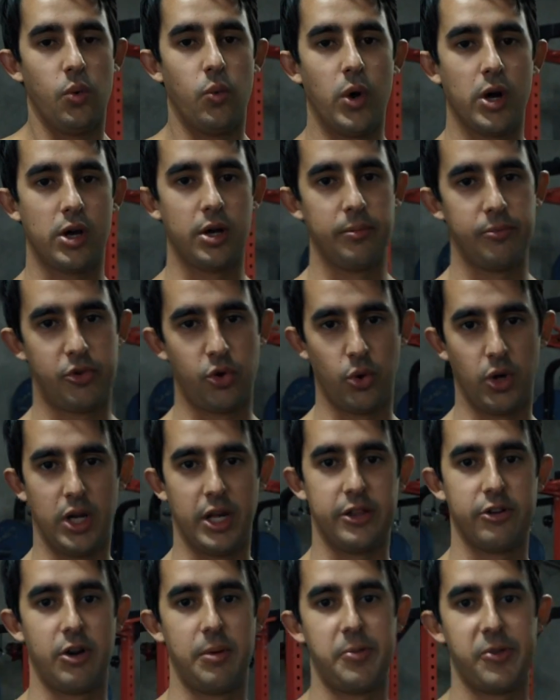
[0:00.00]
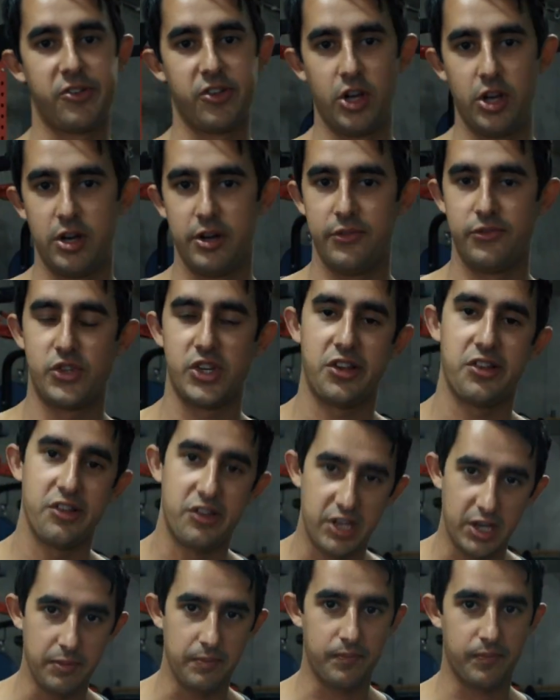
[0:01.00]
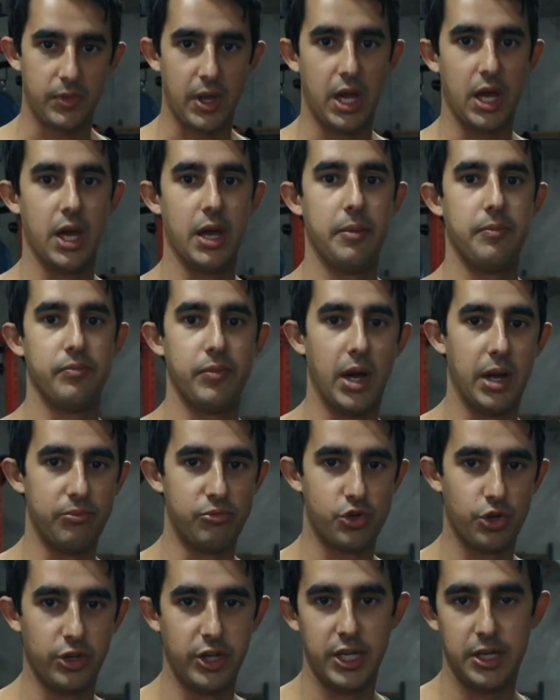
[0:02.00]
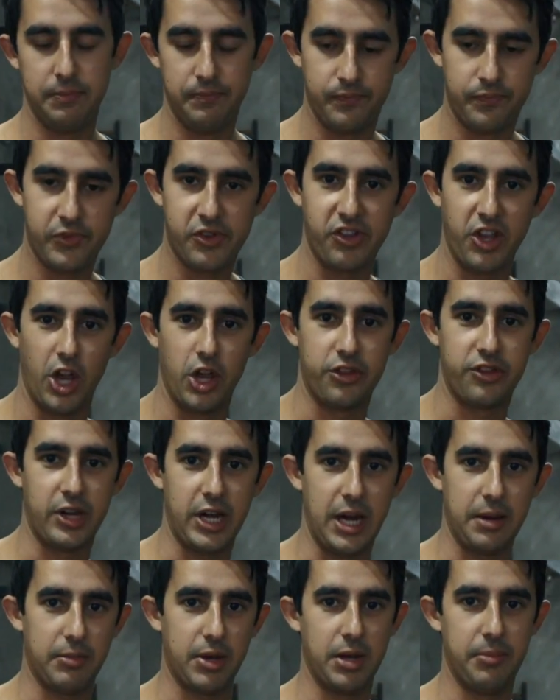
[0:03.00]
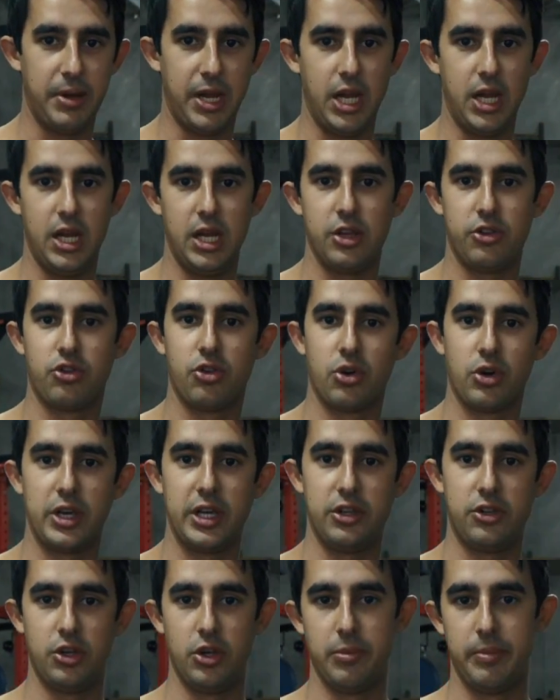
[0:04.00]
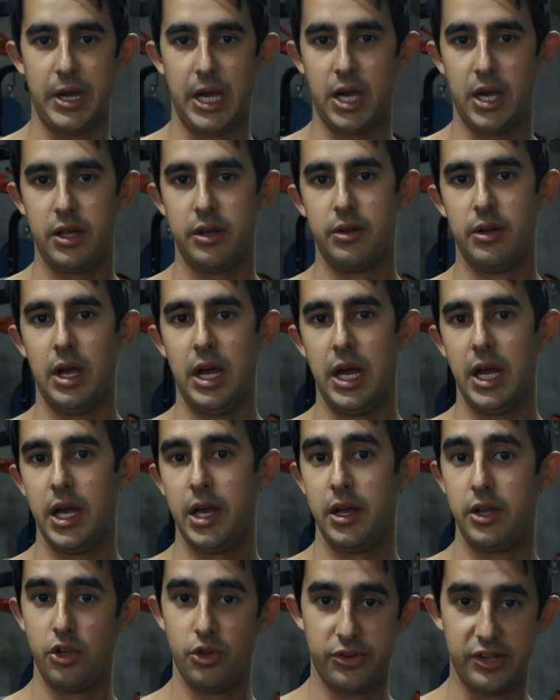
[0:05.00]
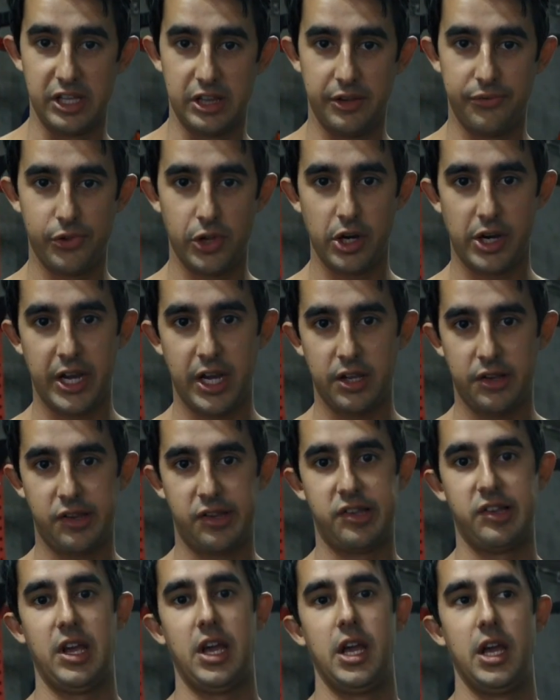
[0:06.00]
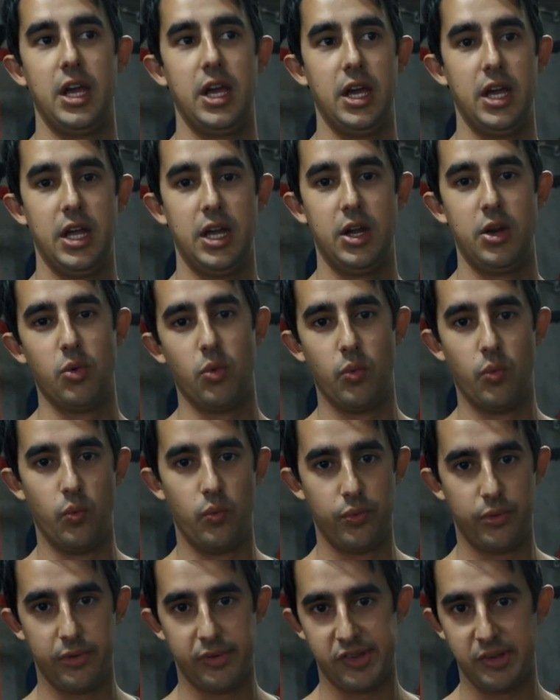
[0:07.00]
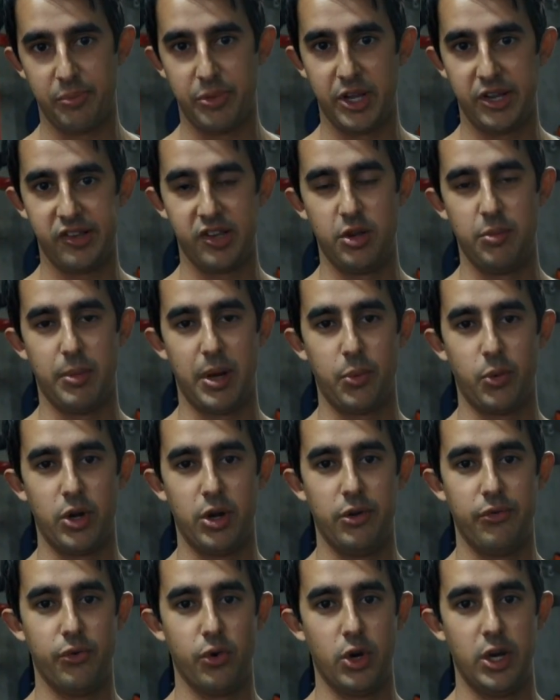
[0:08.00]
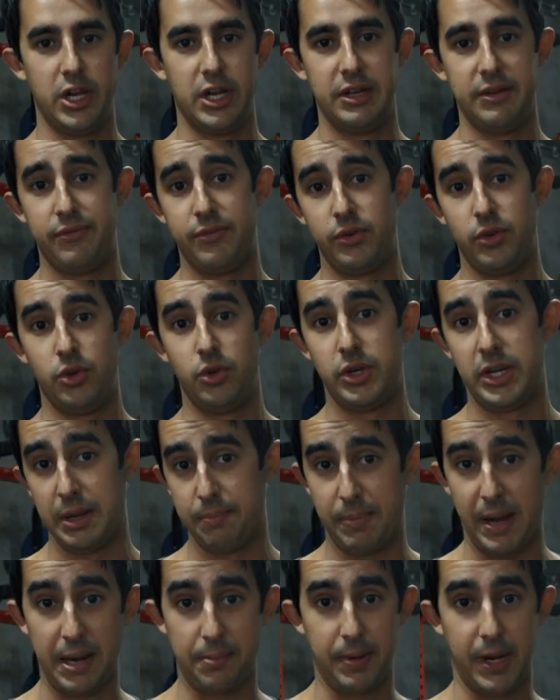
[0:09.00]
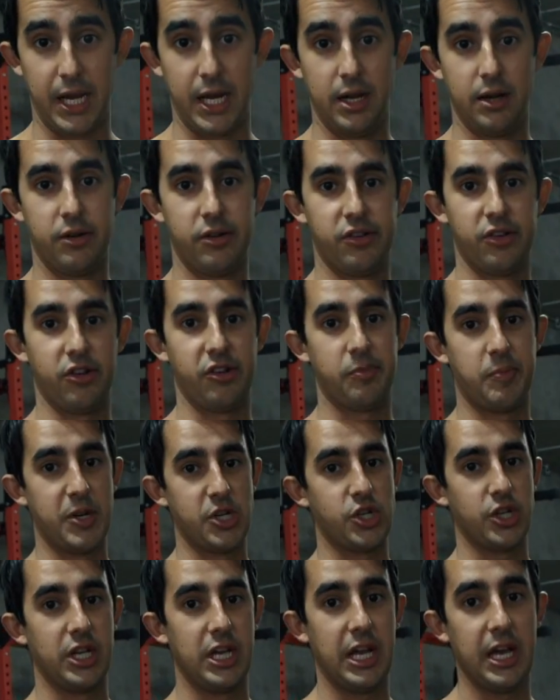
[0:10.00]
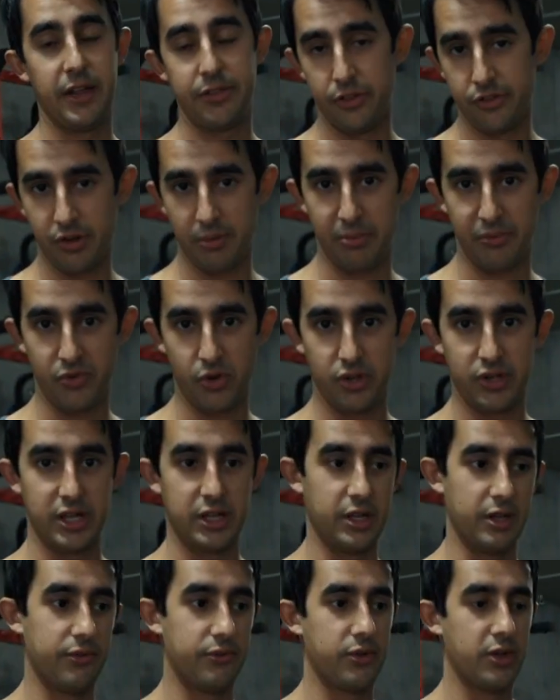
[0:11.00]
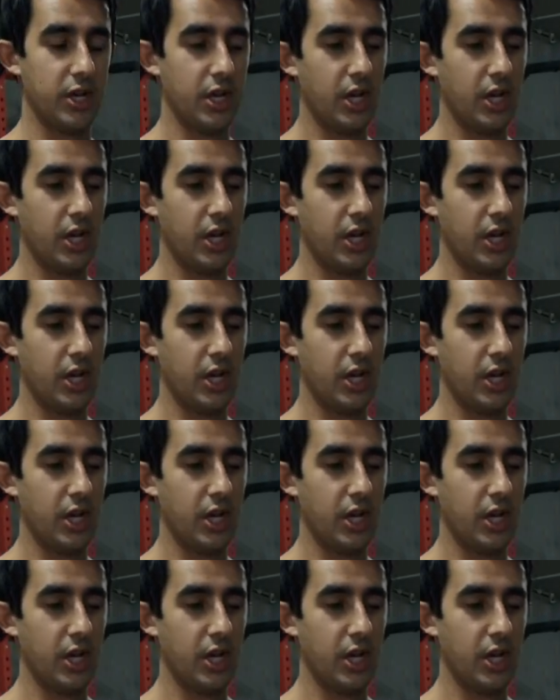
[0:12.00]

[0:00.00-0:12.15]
welcome to another episode of Just a Tip. I'm Julian. So today I'm going to be talking to you about your deadlift lockouts and some things that you might want to avoid if you get back pain. So especially at the top of your deadlift.